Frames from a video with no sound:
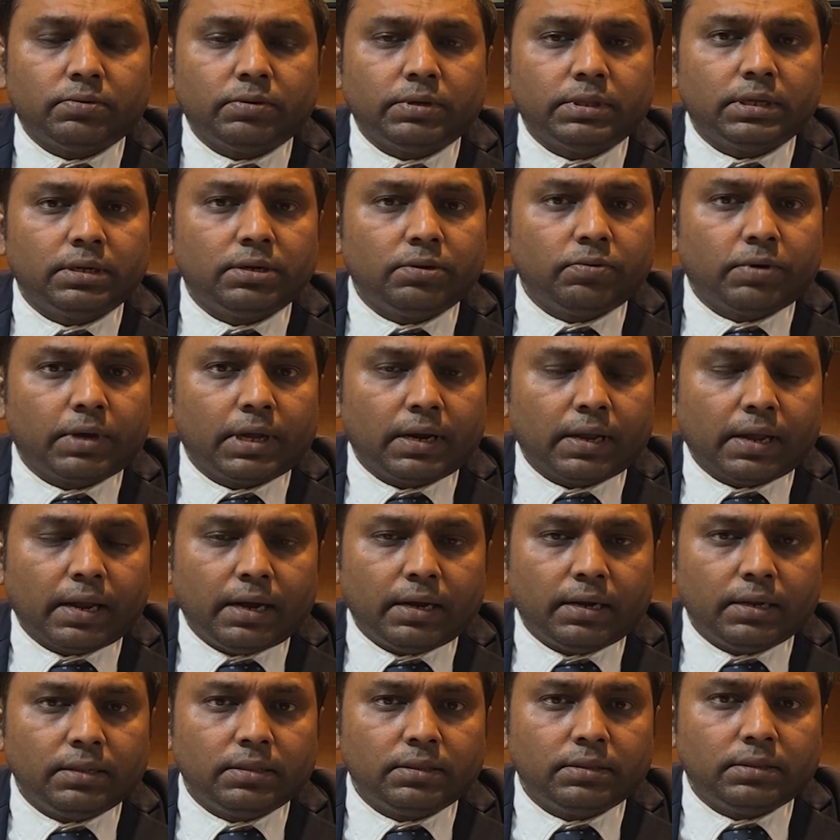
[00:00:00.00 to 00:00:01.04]
whether you can
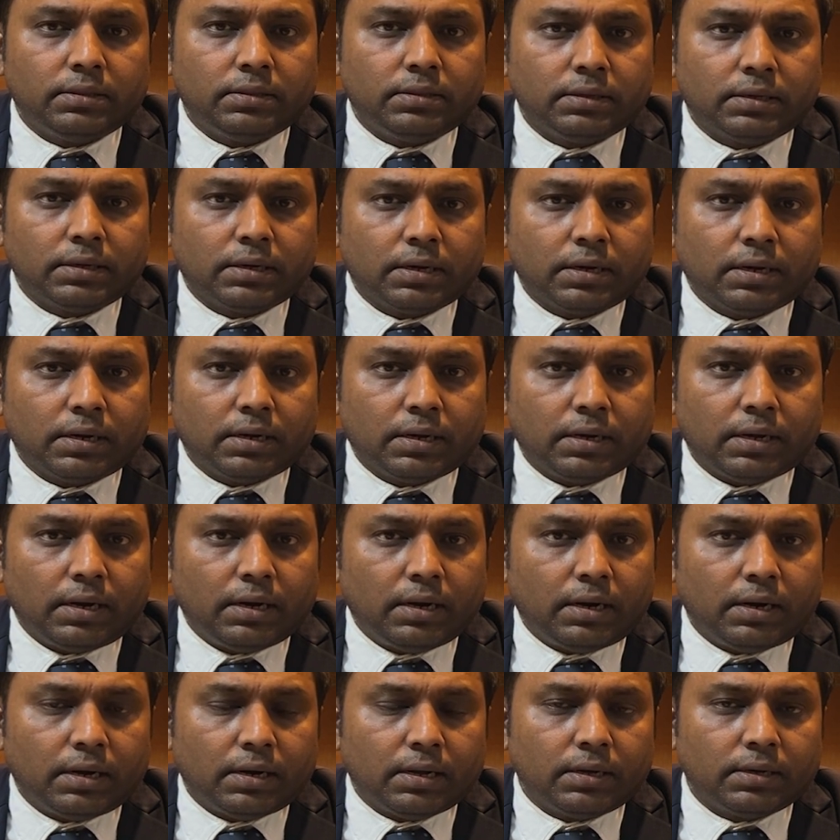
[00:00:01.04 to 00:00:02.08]
get in
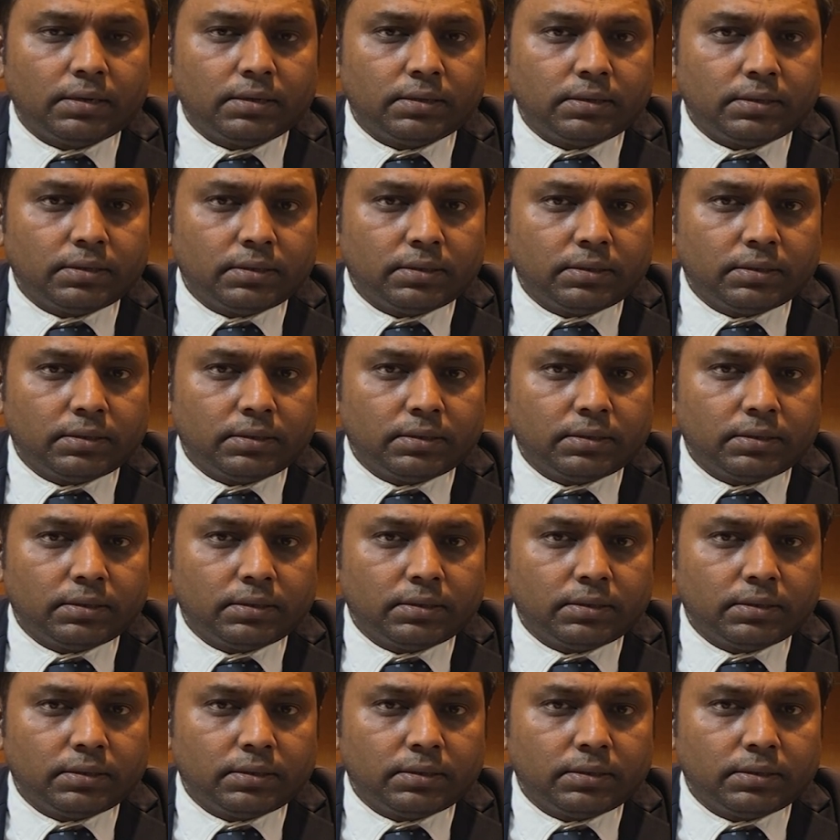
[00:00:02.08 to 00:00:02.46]
Karnataka